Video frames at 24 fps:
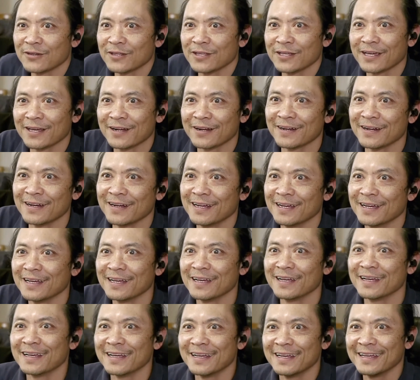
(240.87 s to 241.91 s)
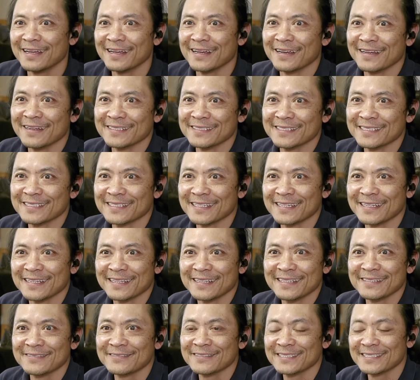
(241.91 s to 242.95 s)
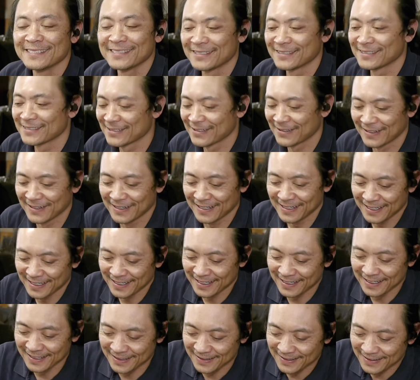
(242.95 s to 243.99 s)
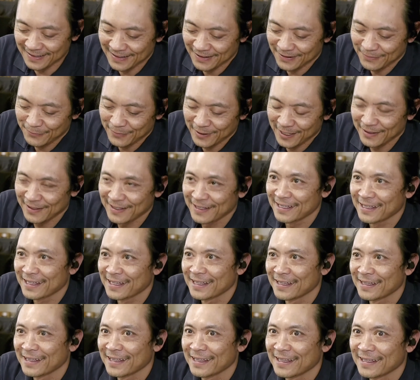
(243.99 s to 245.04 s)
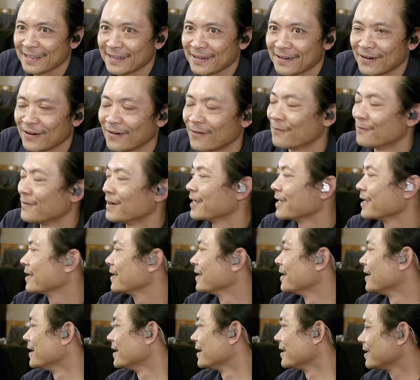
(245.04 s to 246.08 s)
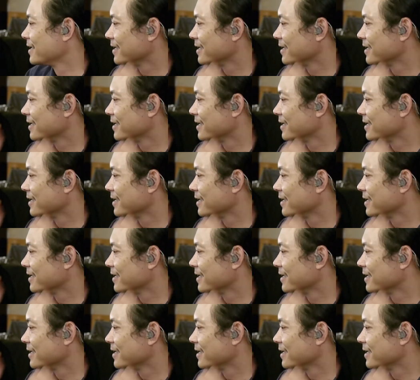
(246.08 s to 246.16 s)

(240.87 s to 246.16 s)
Look at her. Yeah, if she starts crying, I'll be. Oh my God.